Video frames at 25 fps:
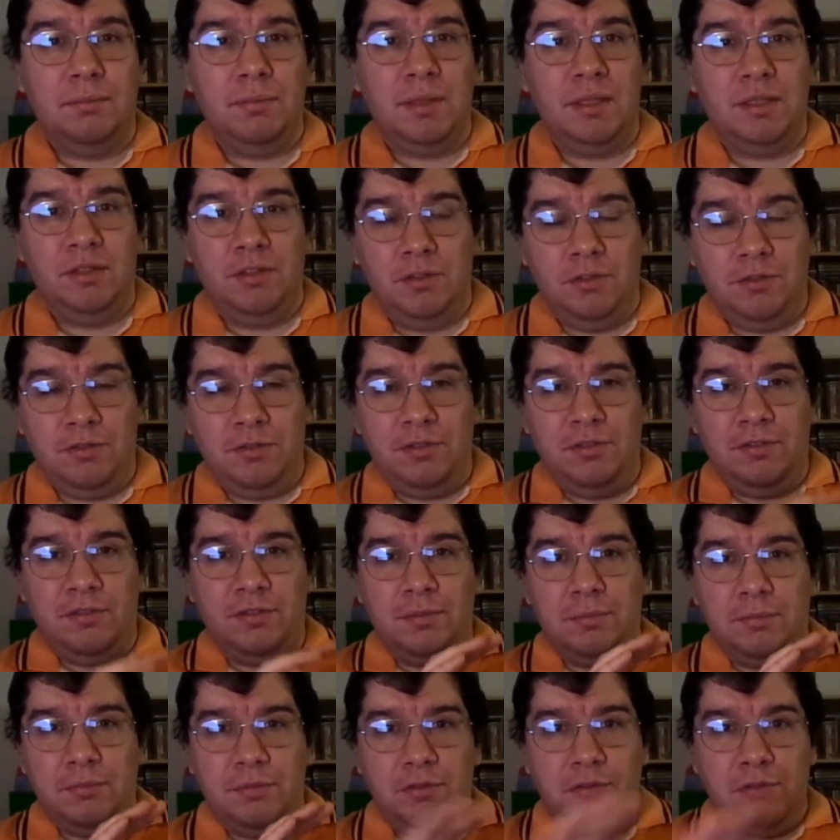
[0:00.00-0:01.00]
but using
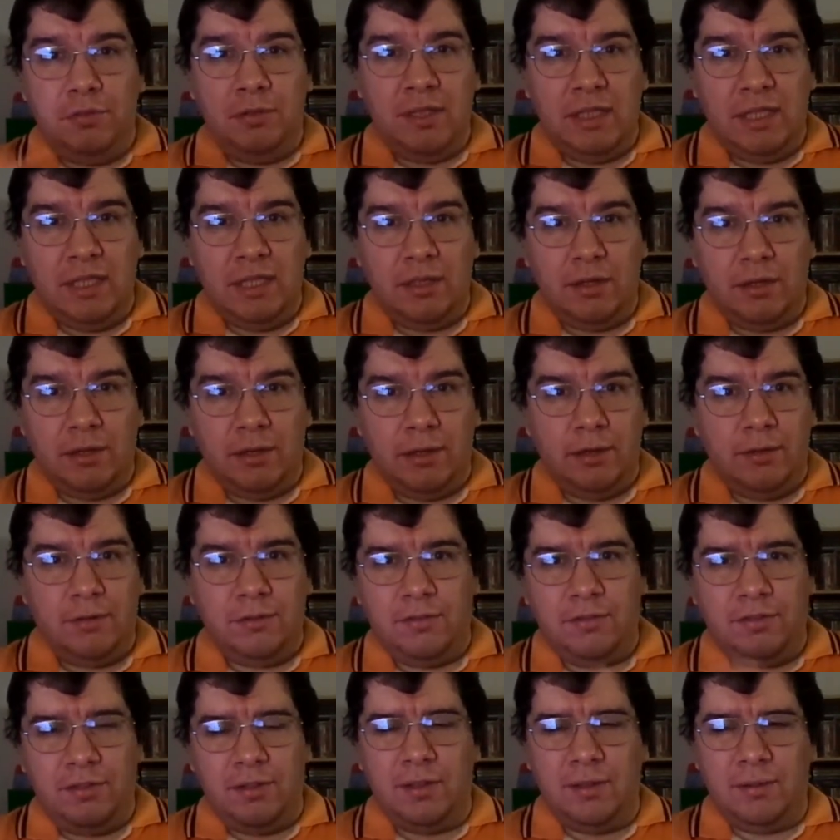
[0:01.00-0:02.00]
some 2D
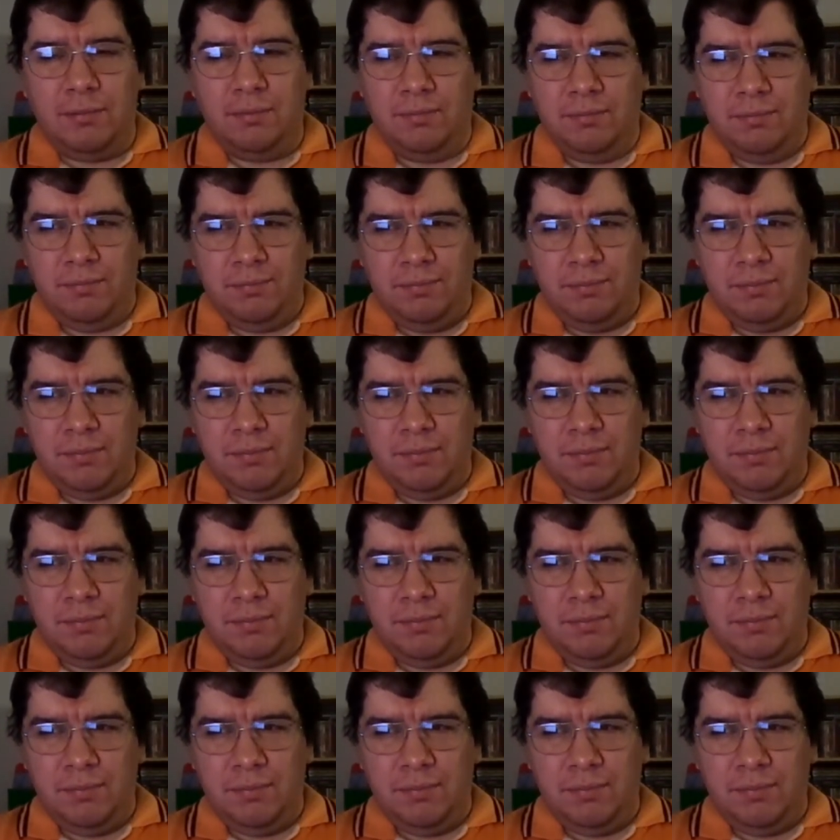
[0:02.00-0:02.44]
art and